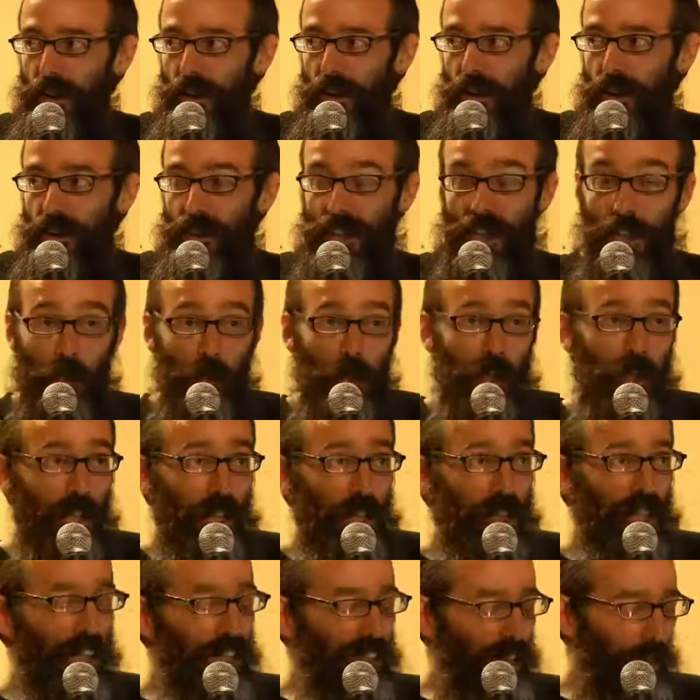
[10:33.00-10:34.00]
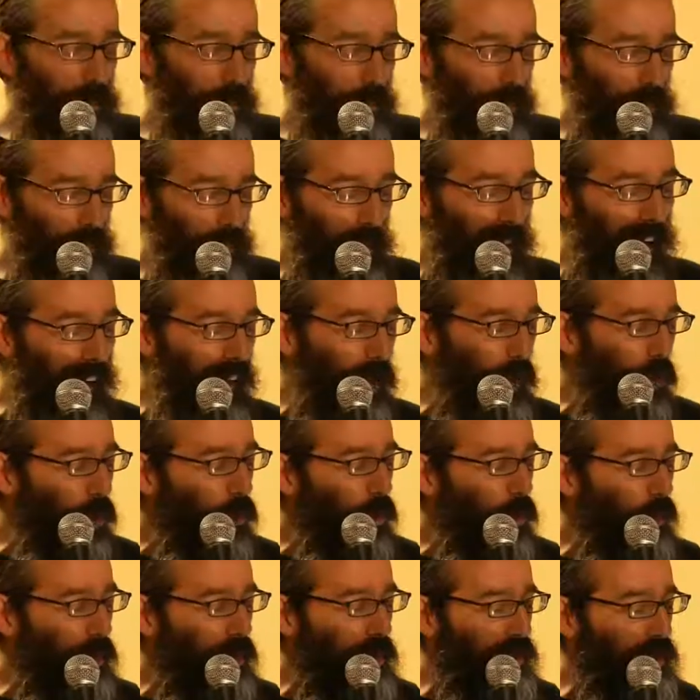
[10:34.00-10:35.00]
They used to think that black
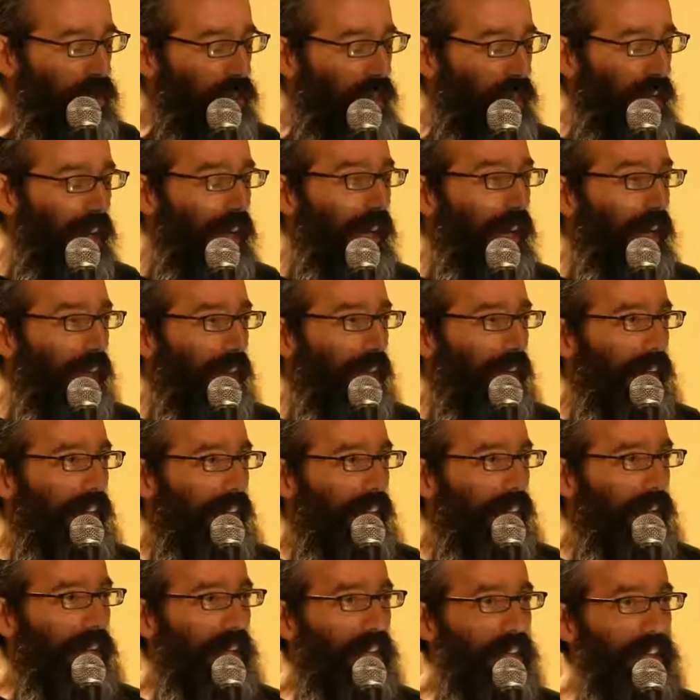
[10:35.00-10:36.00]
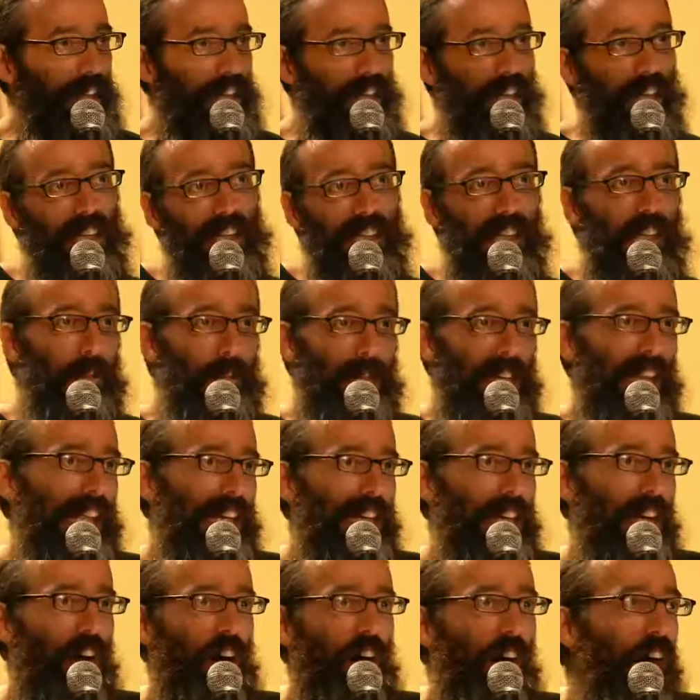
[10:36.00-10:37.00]
holes
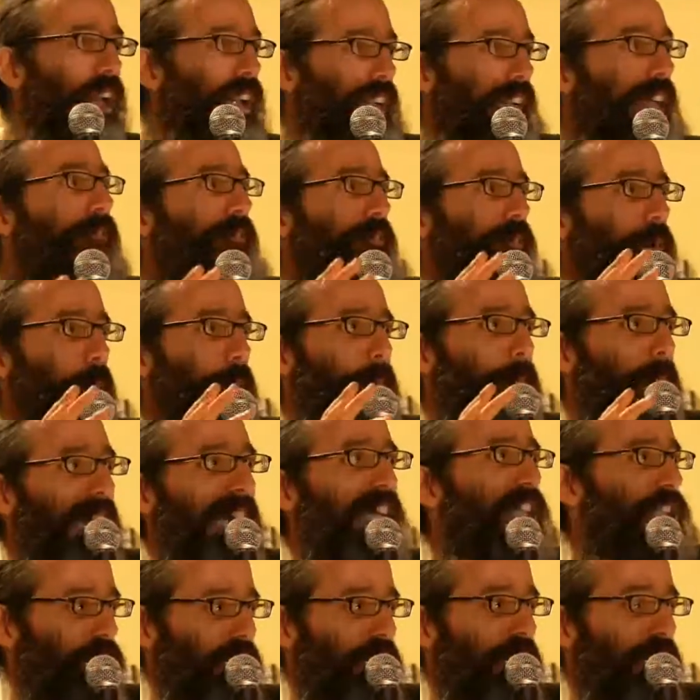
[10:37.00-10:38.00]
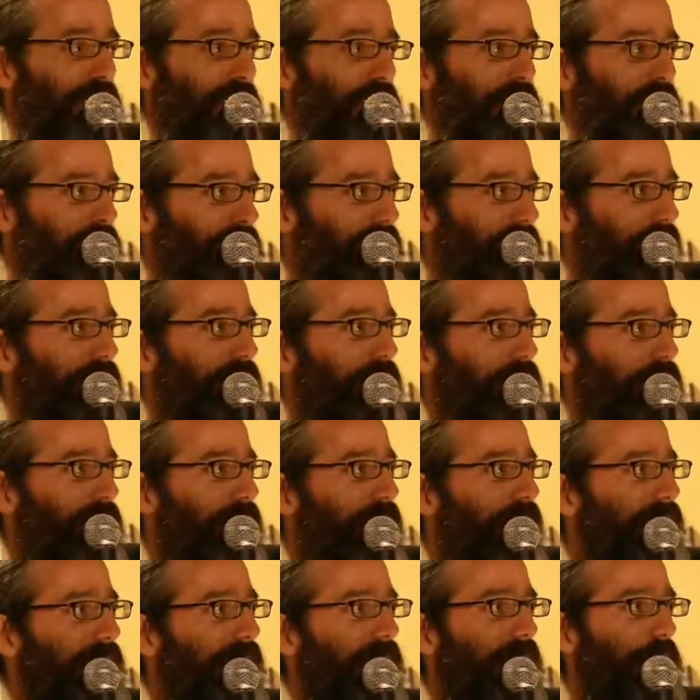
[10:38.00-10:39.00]
eliminated all information.
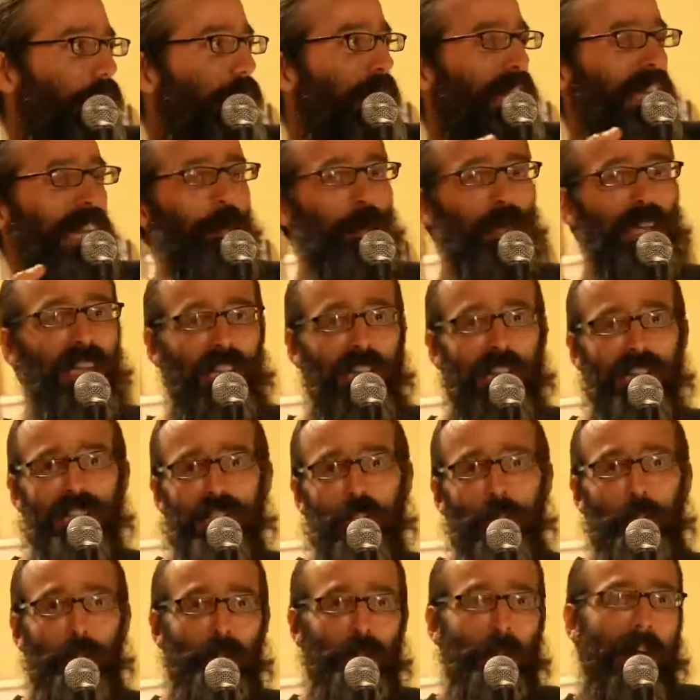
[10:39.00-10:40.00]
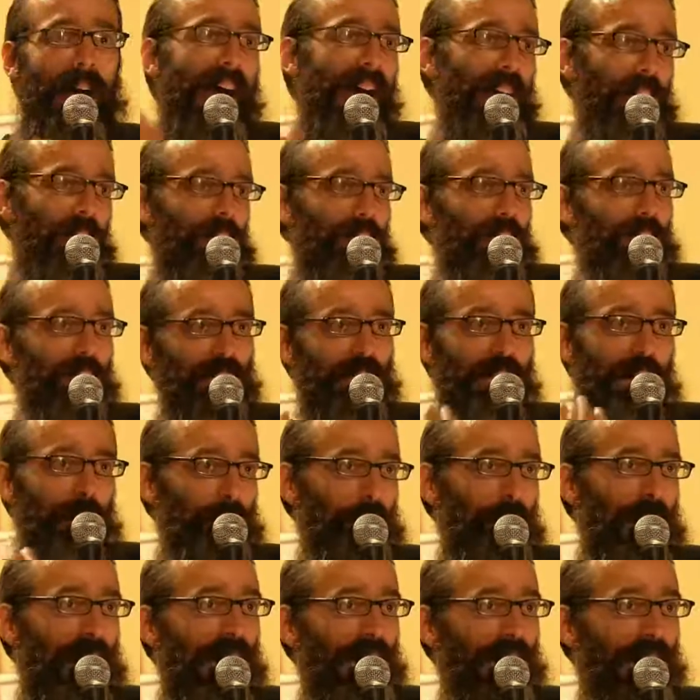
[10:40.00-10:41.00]
When they realized that matter could get
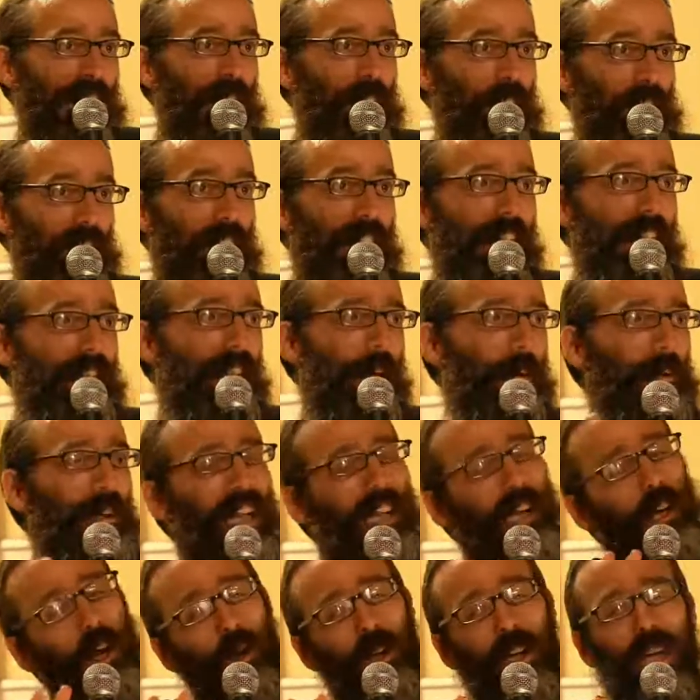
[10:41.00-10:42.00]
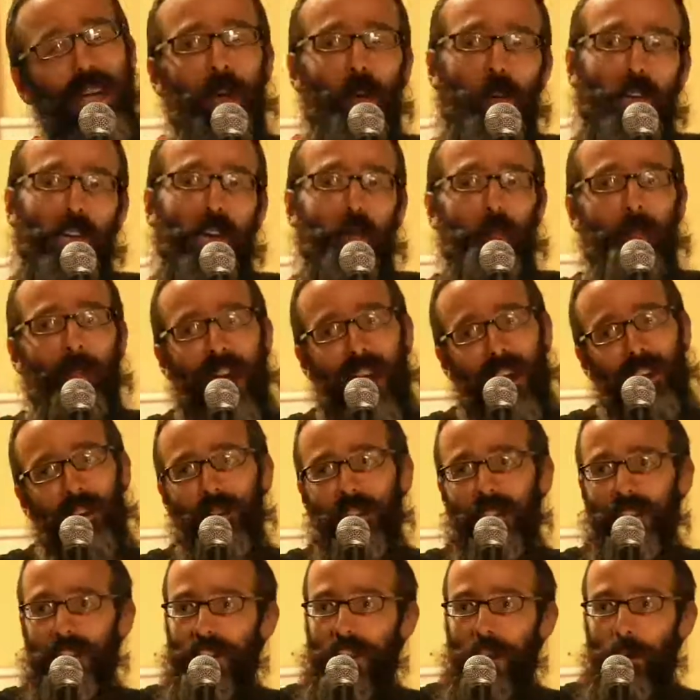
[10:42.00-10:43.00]
back out, they were like, okay, okay, matter
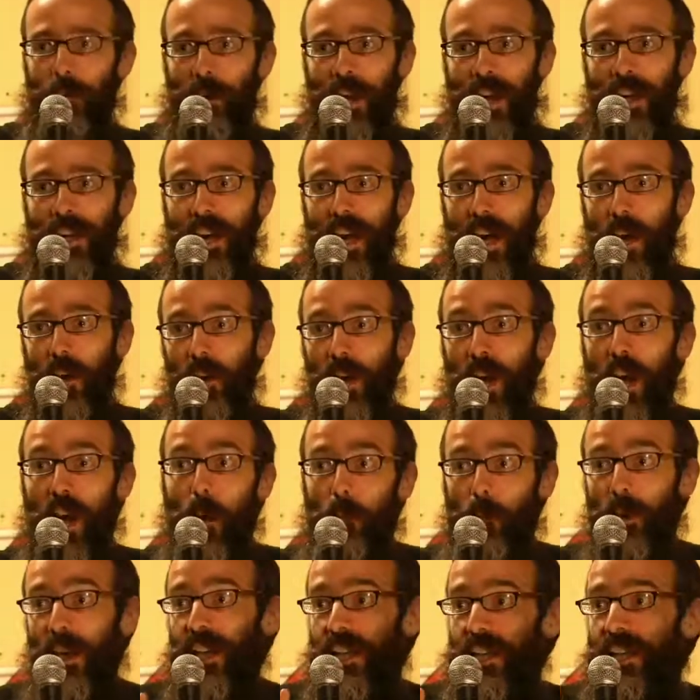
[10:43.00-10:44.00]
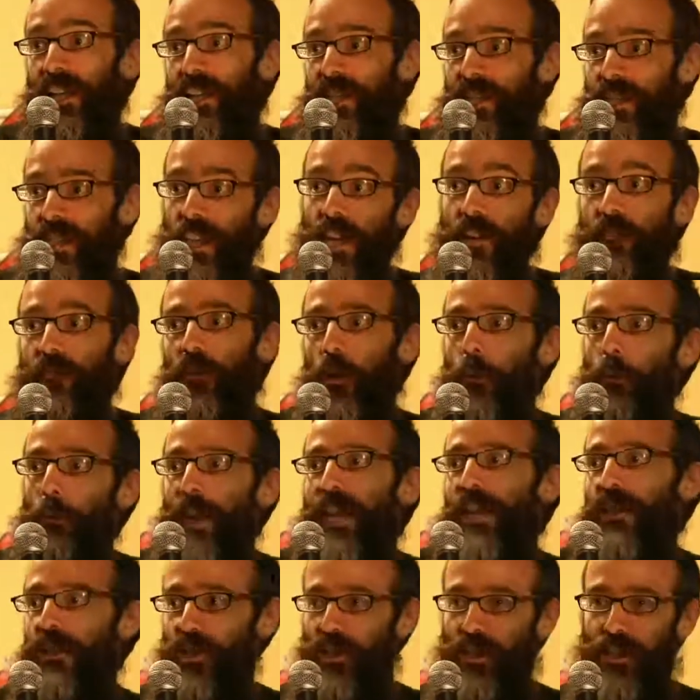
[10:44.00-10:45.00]
can get back out, but at least
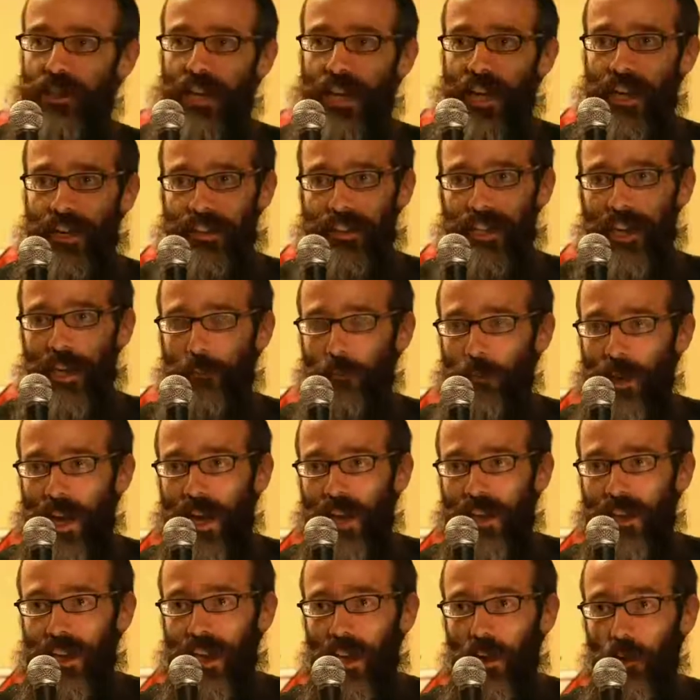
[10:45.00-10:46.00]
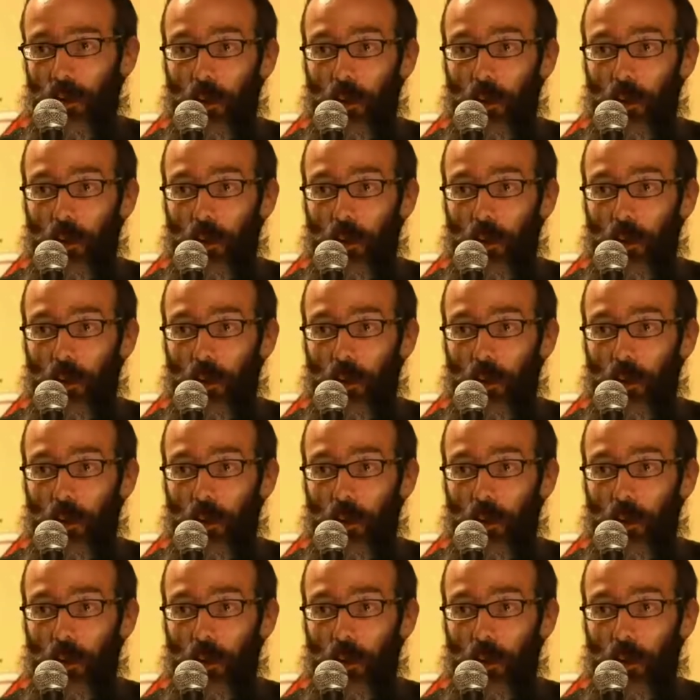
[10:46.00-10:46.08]
information can't get back out.